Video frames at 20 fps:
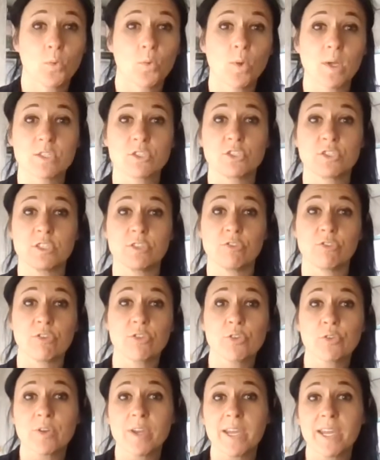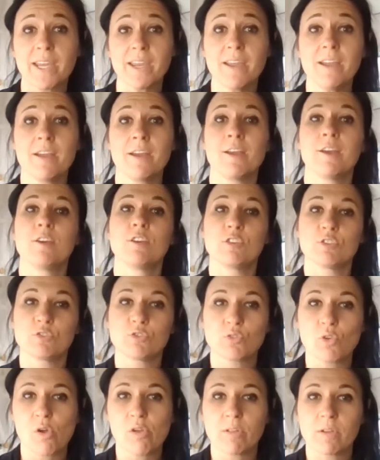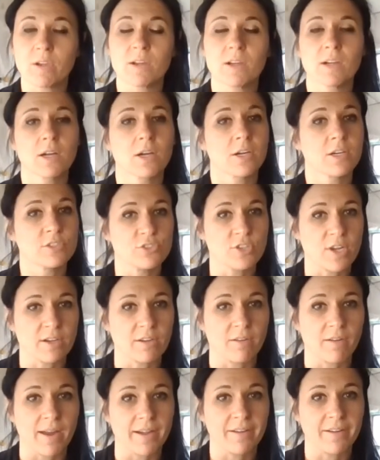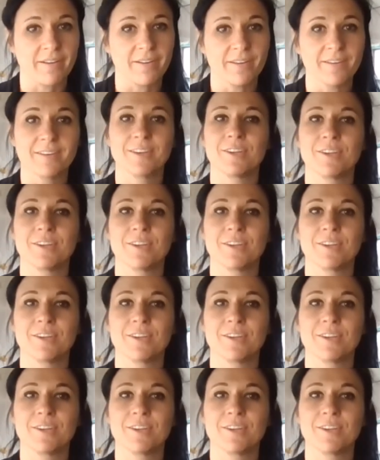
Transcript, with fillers: Question three, solar or generator?